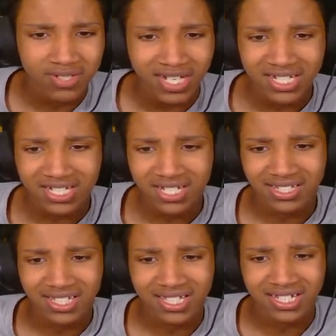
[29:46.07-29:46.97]
I genuinely
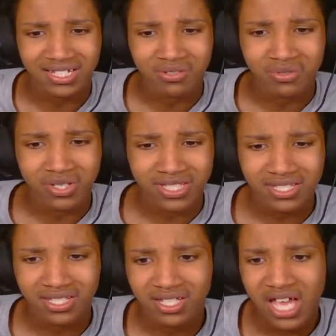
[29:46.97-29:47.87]
cannot do this.
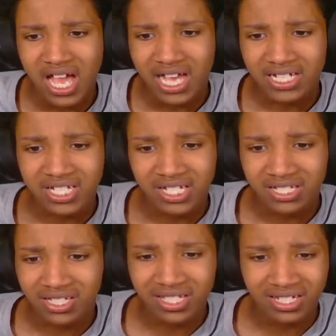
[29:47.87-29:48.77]
I
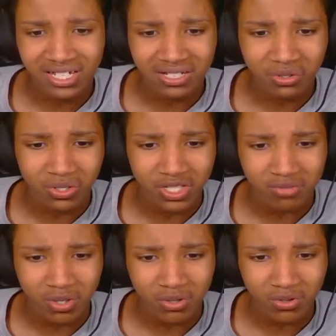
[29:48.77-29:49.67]
genuinely cannot do this, bro.